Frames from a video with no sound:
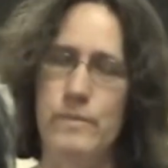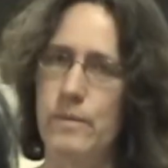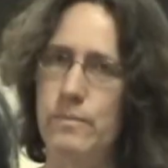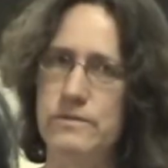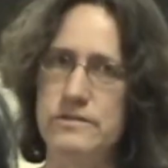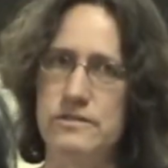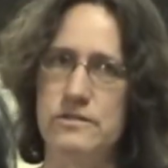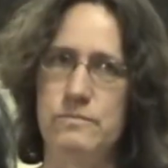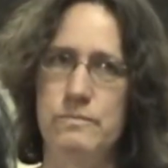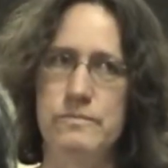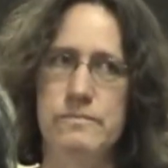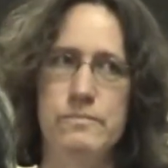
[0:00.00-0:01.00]
People just
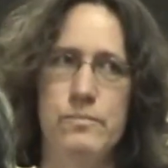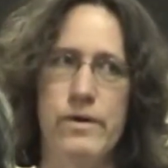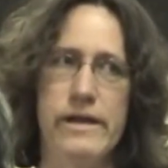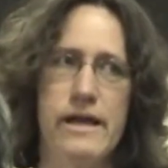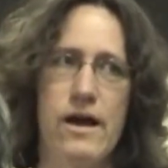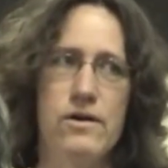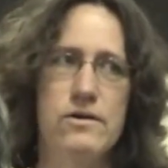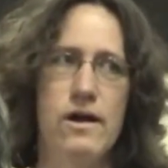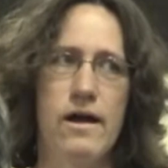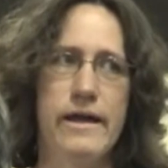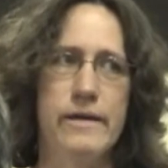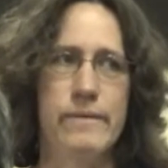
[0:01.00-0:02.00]
break out
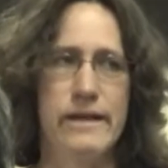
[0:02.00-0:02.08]
crying,